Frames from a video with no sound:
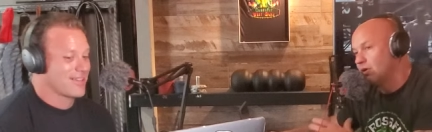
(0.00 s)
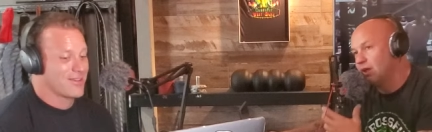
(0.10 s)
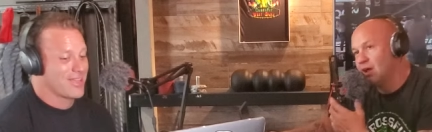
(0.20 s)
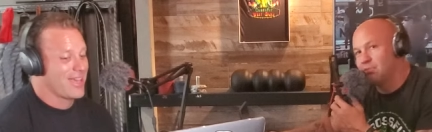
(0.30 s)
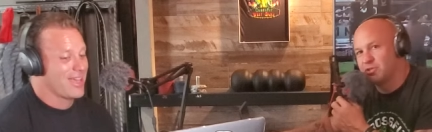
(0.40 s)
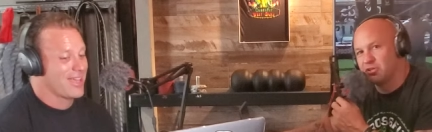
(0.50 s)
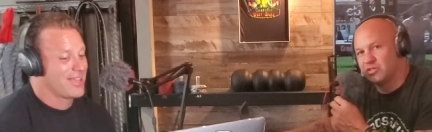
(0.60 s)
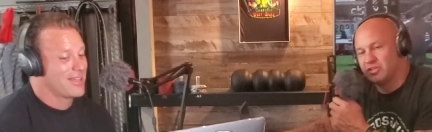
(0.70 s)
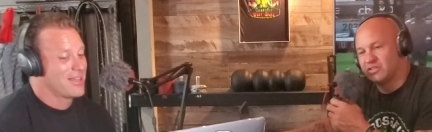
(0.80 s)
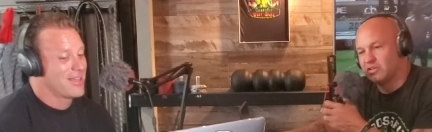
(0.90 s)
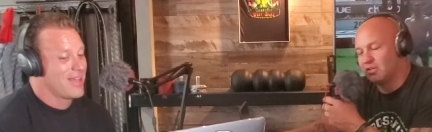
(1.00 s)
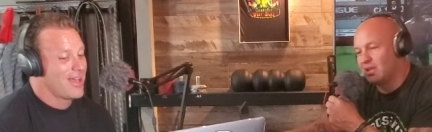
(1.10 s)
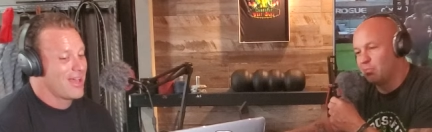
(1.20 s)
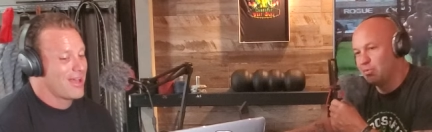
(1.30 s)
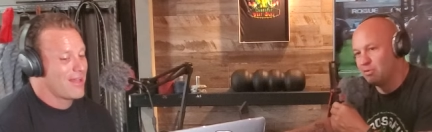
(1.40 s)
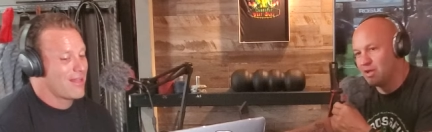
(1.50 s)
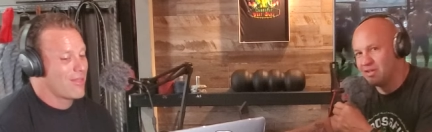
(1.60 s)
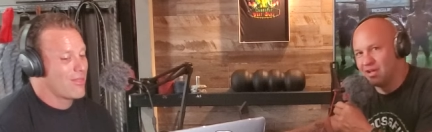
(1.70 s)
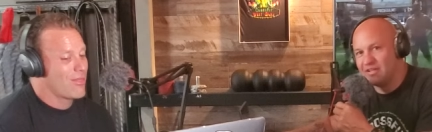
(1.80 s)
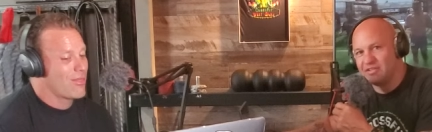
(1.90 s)
Speaker 1: Okay. Yeah, I'm sure she is. So a lot of people. I,
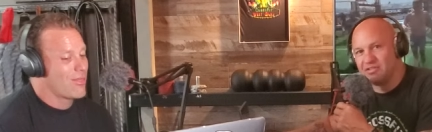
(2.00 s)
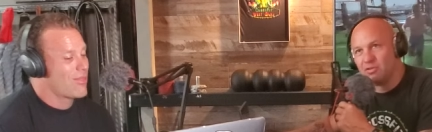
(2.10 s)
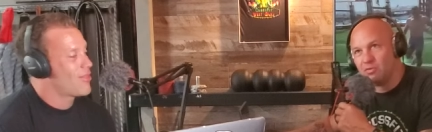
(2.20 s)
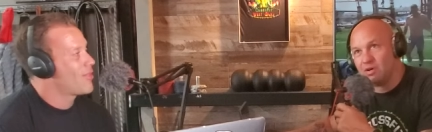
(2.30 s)
I just don't.